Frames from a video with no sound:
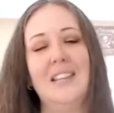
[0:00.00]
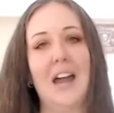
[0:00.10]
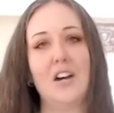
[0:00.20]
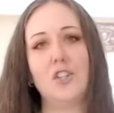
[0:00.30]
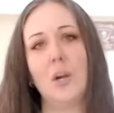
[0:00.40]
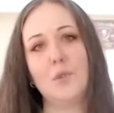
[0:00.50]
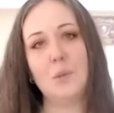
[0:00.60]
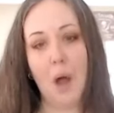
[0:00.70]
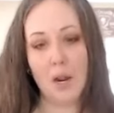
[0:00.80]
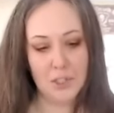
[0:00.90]
in that
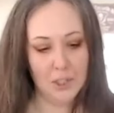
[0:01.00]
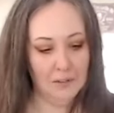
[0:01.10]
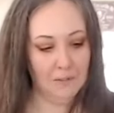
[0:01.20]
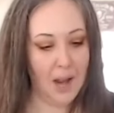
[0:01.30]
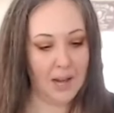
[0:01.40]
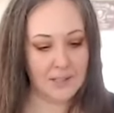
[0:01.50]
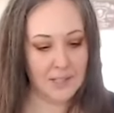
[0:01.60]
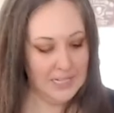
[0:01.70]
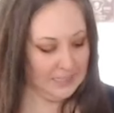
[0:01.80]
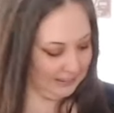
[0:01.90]
description box you're going to find
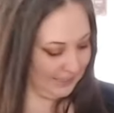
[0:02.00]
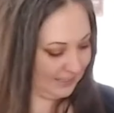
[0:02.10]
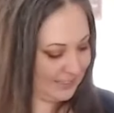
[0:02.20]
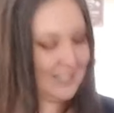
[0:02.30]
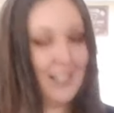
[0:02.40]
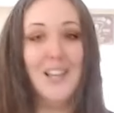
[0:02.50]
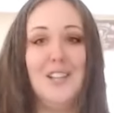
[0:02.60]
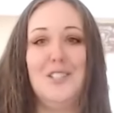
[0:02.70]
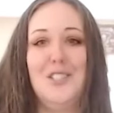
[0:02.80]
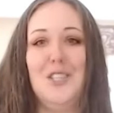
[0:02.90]
links
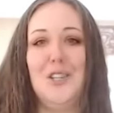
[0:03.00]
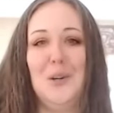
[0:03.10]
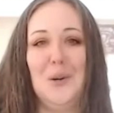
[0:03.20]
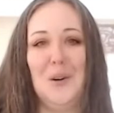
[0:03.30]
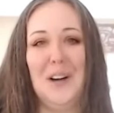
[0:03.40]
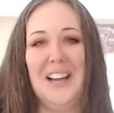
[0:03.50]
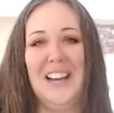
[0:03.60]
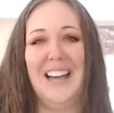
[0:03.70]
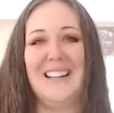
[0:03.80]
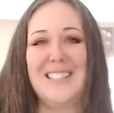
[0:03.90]
to
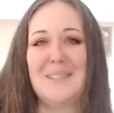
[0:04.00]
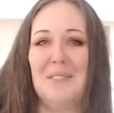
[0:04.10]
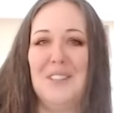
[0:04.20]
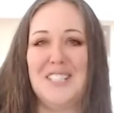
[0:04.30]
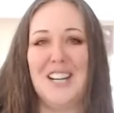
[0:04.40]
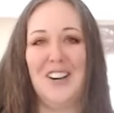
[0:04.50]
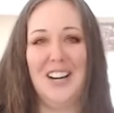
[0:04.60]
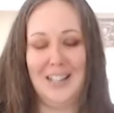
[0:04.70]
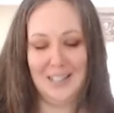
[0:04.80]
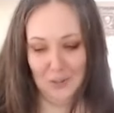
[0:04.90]
get some of these
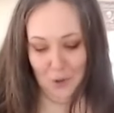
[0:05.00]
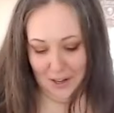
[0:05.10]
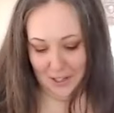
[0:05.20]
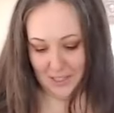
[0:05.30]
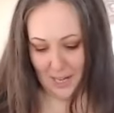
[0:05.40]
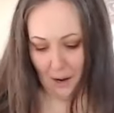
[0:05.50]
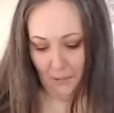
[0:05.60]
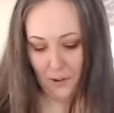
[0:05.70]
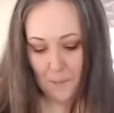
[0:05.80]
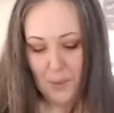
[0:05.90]
ingredients for yourself.
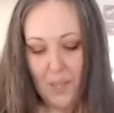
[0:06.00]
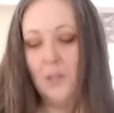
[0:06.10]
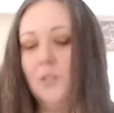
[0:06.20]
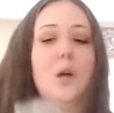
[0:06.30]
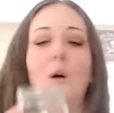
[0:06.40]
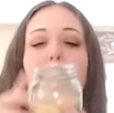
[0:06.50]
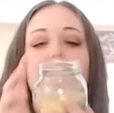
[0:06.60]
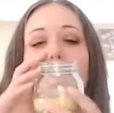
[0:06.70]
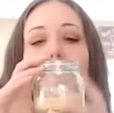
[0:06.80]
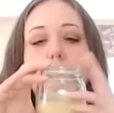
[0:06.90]
So
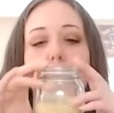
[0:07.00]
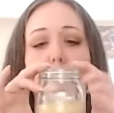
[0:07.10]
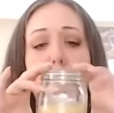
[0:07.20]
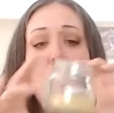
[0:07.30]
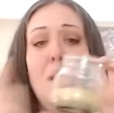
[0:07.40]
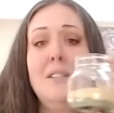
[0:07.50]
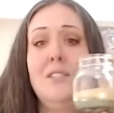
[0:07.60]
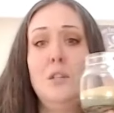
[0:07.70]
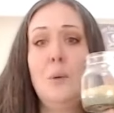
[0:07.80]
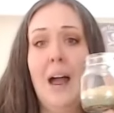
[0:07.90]

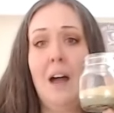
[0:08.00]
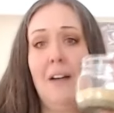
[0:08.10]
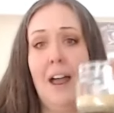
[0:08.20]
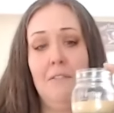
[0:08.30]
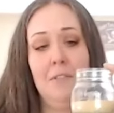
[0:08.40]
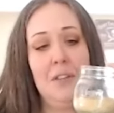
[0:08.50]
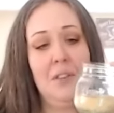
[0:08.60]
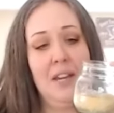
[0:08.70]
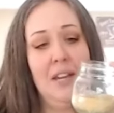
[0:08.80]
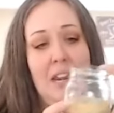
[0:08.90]
once you have
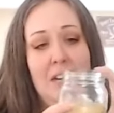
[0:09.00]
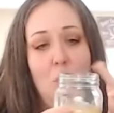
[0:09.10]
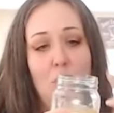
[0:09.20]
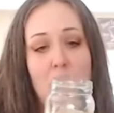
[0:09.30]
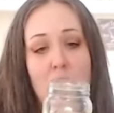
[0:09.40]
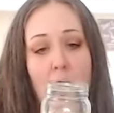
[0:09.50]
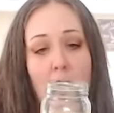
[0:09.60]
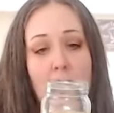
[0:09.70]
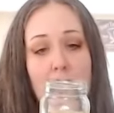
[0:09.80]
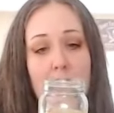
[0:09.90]
everything in your
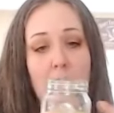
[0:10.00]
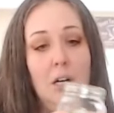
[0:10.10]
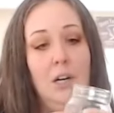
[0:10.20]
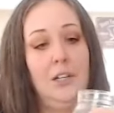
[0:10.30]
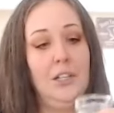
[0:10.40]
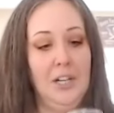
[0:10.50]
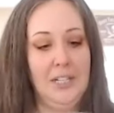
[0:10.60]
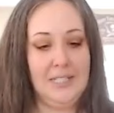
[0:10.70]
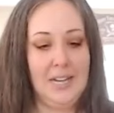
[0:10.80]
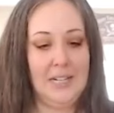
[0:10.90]
jar, you're
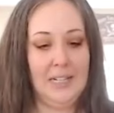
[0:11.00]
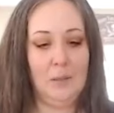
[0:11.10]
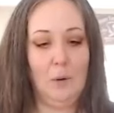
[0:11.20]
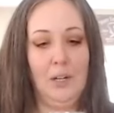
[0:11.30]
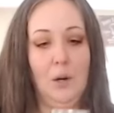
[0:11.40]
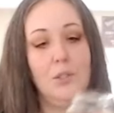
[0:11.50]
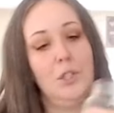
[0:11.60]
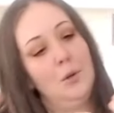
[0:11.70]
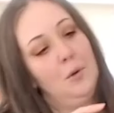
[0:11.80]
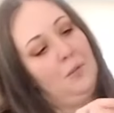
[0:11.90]
going to take and you want to go
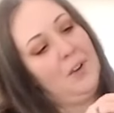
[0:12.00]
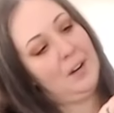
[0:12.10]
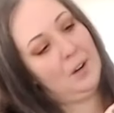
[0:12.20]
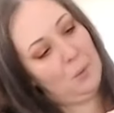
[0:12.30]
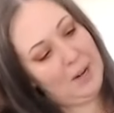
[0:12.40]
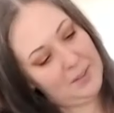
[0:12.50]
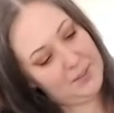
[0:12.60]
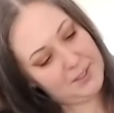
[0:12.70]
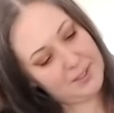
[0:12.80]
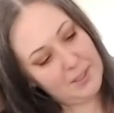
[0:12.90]
2 finger
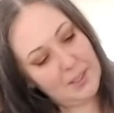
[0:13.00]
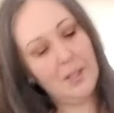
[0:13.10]
widths